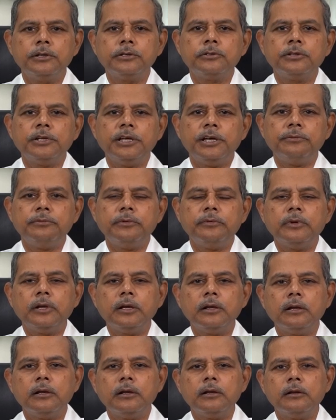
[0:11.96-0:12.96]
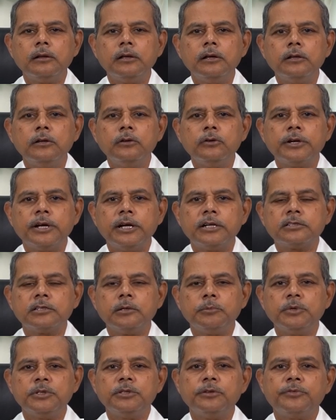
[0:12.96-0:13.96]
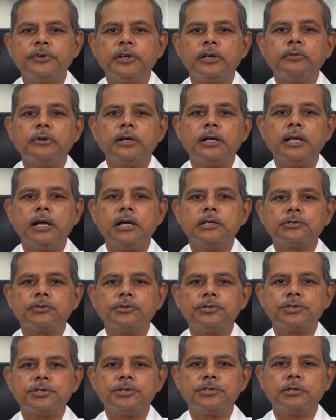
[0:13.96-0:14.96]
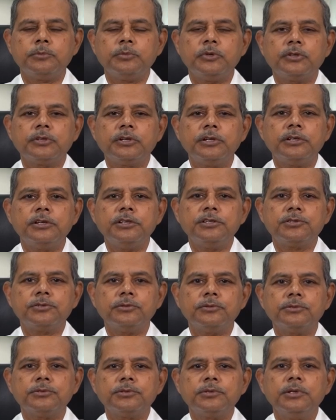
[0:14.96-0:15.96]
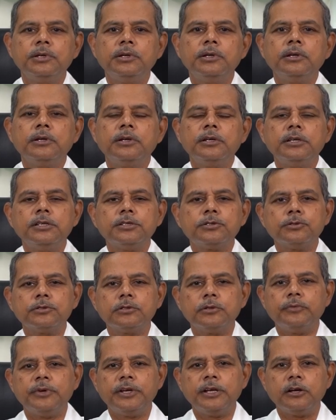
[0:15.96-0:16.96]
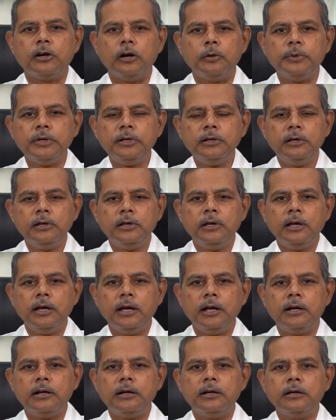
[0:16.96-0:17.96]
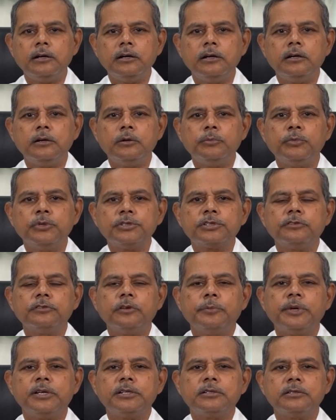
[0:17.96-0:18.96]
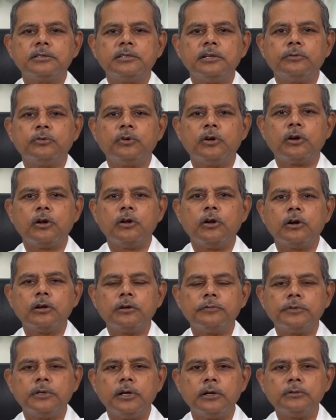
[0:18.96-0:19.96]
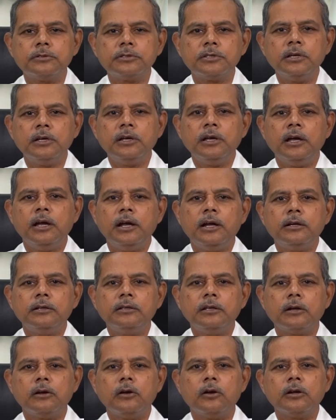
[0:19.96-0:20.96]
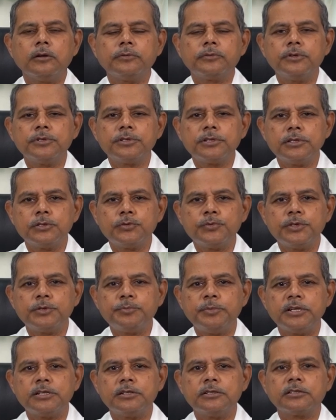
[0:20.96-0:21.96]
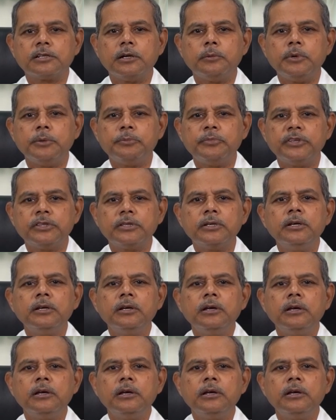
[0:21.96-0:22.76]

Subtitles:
Today we will look at some of the frequently asked questions about kidney stones. Kidney stones are very common, and most of the patients have got a lot of doubts, and there are a lot of questions which patients come up with